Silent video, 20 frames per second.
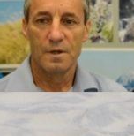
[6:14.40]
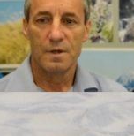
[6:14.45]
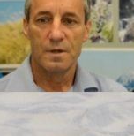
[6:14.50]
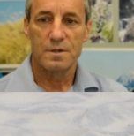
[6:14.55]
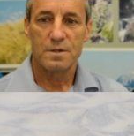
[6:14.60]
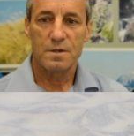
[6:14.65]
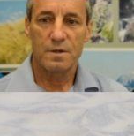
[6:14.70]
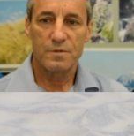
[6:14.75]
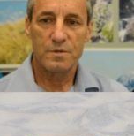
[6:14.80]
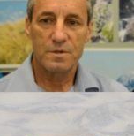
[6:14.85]

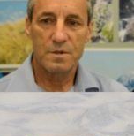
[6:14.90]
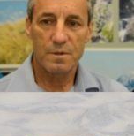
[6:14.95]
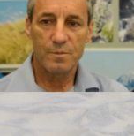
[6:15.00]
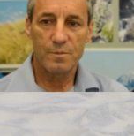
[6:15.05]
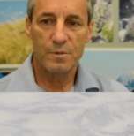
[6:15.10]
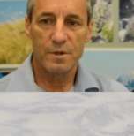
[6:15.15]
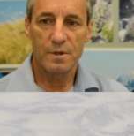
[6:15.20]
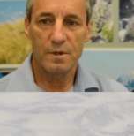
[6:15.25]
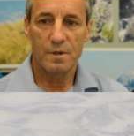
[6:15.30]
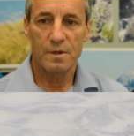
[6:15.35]
So in
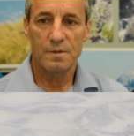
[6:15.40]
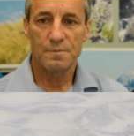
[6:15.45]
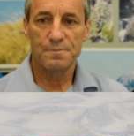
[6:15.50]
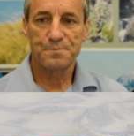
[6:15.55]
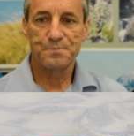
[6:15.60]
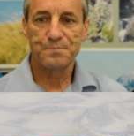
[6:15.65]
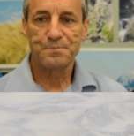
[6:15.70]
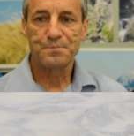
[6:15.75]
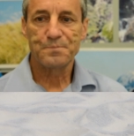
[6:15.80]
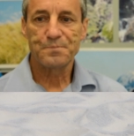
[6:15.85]
summary, then,
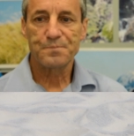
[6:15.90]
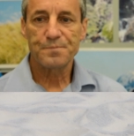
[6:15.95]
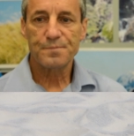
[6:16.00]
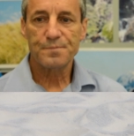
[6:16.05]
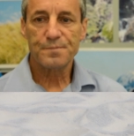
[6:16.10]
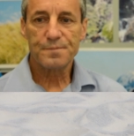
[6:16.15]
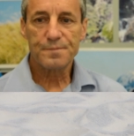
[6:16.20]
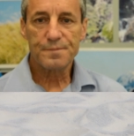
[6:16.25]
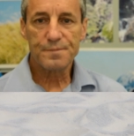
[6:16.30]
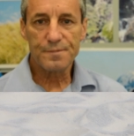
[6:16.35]

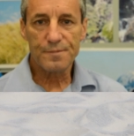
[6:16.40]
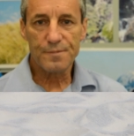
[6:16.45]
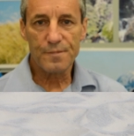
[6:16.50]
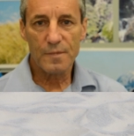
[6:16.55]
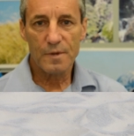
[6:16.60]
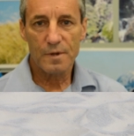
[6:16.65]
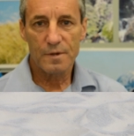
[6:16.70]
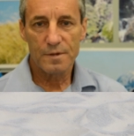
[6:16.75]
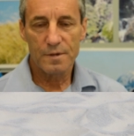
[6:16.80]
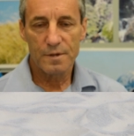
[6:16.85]

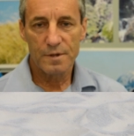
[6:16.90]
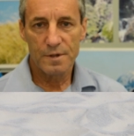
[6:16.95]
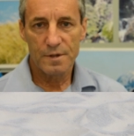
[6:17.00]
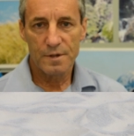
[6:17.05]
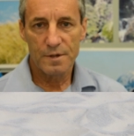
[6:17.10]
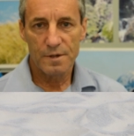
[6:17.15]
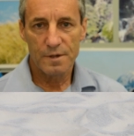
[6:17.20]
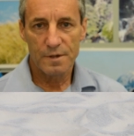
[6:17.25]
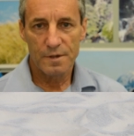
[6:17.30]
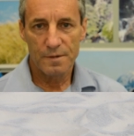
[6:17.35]

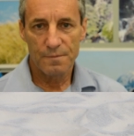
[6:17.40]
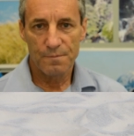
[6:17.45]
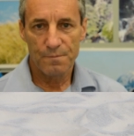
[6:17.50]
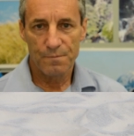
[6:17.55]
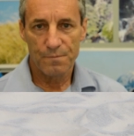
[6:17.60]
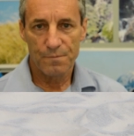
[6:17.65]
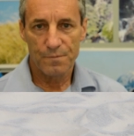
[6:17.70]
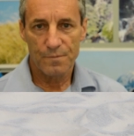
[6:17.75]
the um,